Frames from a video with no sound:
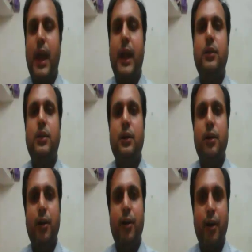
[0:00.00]
And
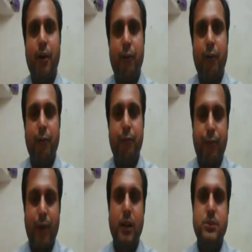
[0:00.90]
the
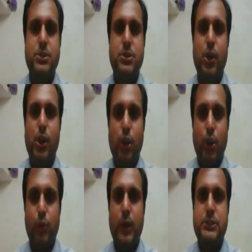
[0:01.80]
France,
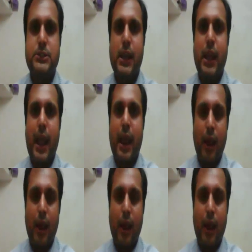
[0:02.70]
USA